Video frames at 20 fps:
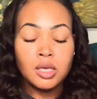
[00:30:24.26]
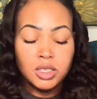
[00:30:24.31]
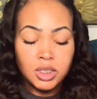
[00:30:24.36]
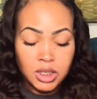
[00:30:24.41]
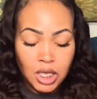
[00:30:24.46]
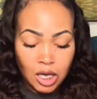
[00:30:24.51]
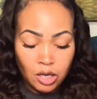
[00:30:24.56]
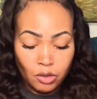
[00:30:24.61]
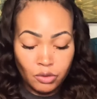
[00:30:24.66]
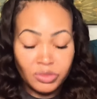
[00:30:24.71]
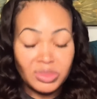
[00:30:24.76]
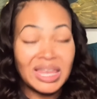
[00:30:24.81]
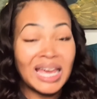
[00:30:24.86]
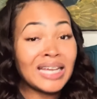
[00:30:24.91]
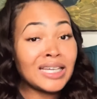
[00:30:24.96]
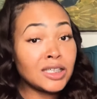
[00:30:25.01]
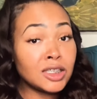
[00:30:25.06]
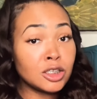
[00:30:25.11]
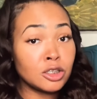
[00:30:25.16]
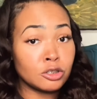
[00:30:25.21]
So
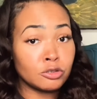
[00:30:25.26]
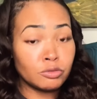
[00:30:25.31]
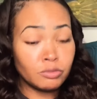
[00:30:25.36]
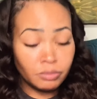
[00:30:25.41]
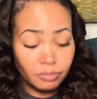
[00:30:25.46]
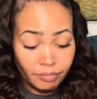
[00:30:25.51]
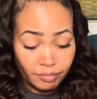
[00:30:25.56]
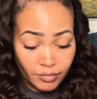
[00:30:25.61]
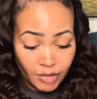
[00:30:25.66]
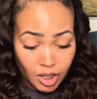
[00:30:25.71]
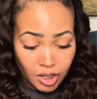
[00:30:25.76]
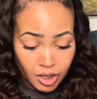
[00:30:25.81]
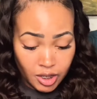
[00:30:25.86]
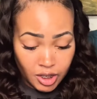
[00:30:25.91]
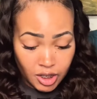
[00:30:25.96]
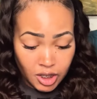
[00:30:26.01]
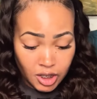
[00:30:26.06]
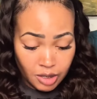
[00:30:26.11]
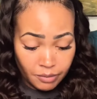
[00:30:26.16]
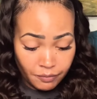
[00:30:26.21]
thank you
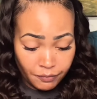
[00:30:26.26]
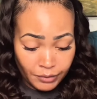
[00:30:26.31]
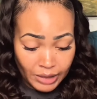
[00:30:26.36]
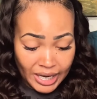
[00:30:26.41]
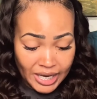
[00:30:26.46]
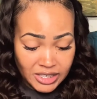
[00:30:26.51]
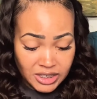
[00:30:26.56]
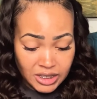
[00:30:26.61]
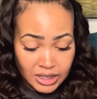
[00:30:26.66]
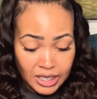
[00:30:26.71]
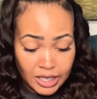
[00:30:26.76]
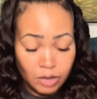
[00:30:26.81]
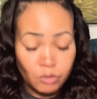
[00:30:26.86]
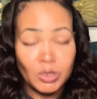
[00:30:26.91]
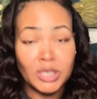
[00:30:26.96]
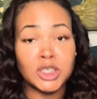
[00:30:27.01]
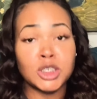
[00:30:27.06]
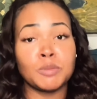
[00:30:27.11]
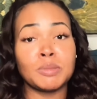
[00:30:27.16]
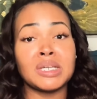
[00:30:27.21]
for asking that
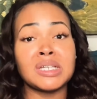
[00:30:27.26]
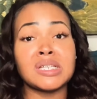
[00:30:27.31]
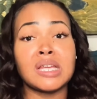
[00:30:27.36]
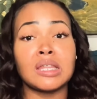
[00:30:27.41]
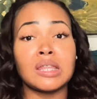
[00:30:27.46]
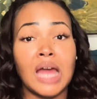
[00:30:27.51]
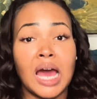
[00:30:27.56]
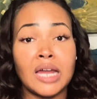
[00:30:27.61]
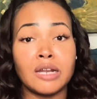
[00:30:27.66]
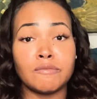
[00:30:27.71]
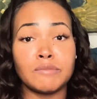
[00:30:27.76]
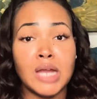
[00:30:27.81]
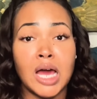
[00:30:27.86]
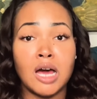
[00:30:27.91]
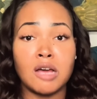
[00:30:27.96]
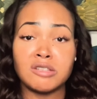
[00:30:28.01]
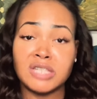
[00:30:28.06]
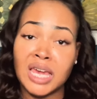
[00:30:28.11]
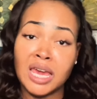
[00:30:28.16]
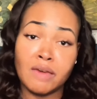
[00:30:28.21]
question, because a lot of
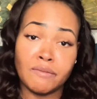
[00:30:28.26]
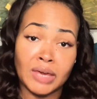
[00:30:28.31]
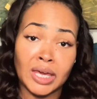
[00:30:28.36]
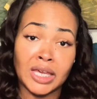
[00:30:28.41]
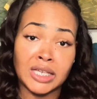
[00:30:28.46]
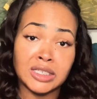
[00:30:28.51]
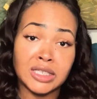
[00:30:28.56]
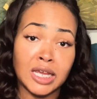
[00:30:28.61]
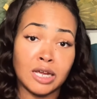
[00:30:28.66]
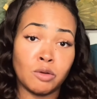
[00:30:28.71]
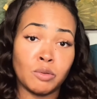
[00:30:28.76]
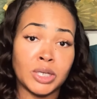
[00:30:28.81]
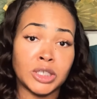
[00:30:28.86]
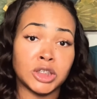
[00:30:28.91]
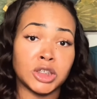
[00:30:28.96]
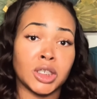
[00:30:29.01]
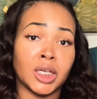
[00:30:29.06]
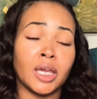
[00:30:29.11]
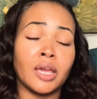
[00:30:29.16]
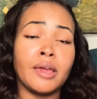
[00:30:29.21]
dolls have asked that
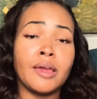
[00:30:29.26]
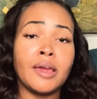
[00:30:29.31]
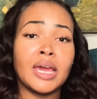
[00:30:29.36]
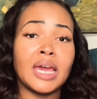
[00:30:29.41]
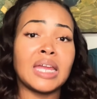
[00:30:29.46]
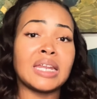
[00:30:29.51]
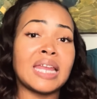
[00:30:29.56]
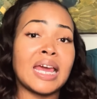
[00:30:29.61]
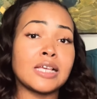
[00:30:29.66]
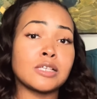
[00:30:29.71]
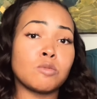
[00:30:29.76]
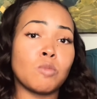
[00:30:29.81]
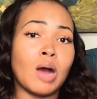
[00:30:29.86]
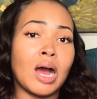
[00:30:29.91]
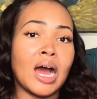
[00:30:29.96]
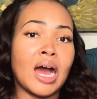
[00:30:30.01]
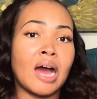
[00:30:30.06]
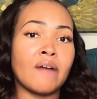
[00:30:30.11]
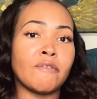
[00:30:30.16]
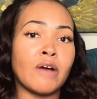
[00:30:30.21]
question, and that's
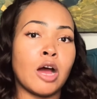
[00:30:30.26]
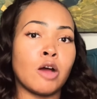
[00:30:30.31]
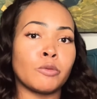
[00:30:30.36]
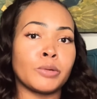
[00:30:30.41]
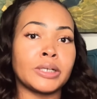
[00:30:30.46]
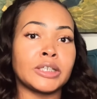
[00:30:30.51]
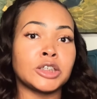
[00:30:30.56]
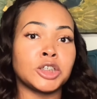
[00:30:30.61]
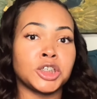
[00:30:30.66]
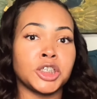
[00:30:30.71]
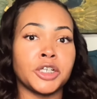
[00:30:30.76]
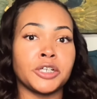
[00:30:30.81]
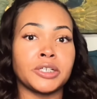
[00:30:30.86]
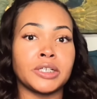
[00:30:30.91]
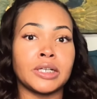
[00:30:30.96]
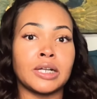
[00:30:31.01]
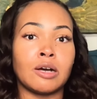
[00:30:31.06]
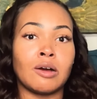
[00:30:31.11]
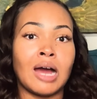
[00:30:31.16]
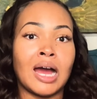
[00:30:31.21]
why I've already shared
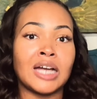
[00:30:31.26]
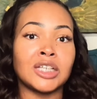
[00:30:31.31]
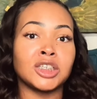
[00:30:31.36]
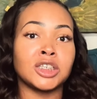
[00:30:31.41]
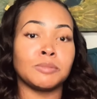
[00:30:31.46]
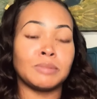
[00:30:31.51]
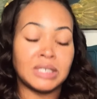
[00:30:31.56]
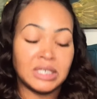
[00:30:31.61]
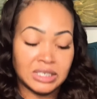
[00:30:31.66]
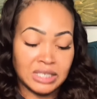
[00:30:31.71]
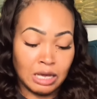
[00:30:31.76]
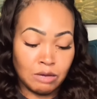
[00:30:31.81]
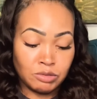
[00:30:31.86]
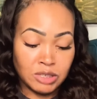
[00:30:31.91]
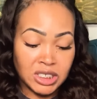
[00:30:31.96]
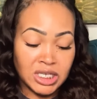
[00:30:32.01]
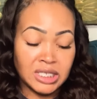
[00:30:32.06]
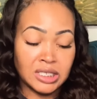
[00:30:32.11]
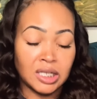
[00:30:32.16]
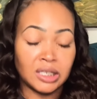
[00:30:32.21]
it on IG, because I
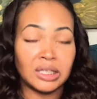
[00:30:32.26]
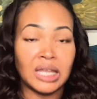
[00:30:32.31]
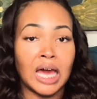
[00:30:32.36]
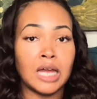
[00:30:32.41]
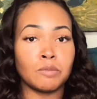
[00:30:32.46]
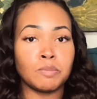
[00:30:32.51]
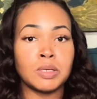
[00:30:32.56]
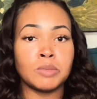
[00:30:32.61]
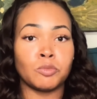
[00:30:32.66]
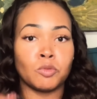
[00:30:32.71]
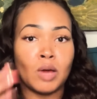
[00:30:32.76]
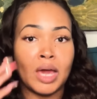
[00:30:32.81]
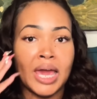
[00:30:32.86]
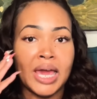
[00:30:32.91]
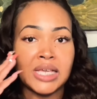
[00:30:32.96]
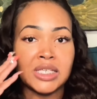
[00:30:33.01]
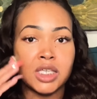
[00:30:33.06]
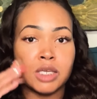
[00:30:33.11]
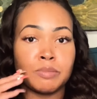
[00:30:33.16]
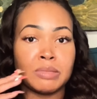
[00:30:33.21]
was getting a lot of people
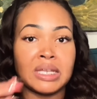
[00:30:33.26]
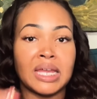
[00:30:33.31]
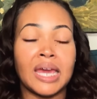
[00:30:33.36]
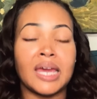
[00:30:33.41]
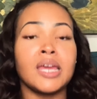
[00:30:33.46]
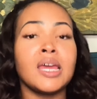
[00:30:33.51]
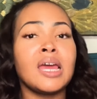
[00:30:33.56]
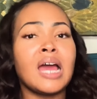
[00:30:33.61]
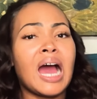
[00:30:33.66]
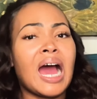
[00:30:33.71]
asking me that.